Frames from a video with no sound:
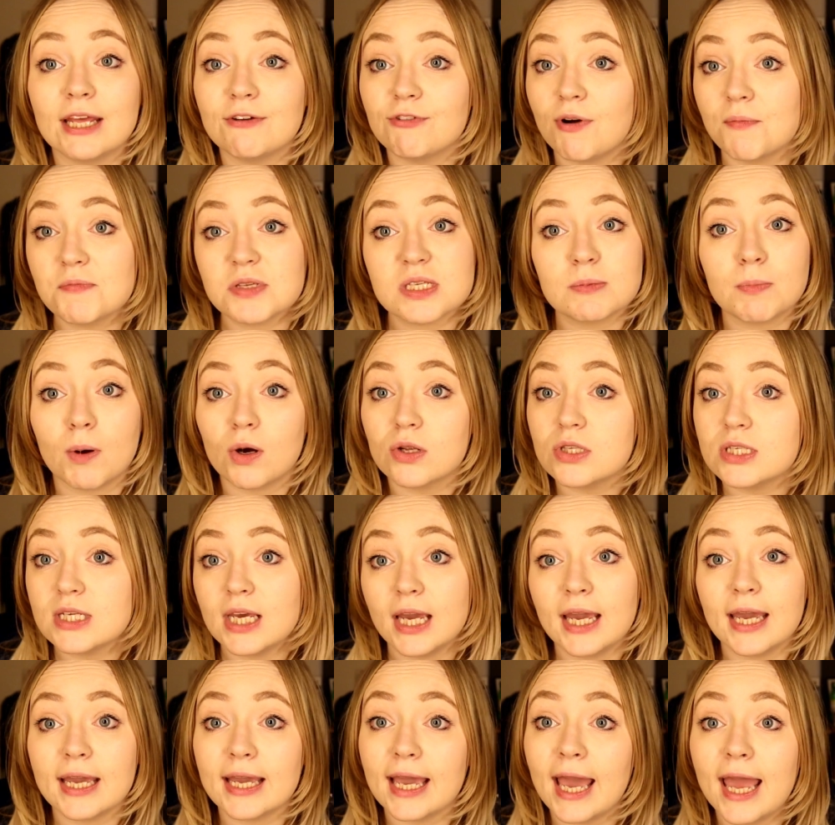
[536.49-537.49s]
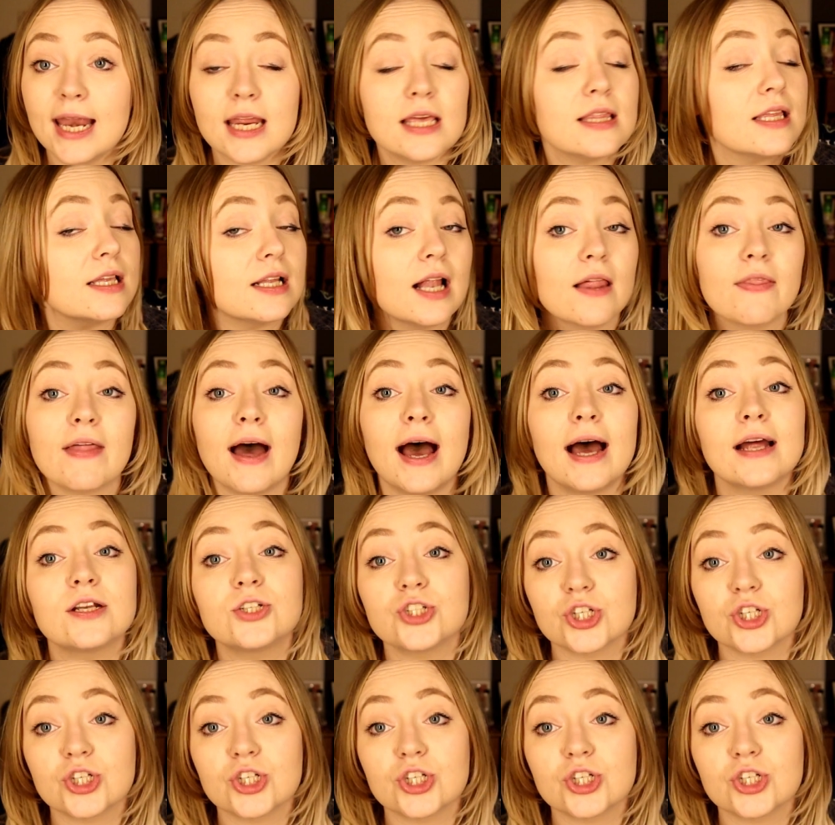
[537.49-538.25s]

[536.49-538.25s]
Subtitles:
if I'm spotting, anything like that,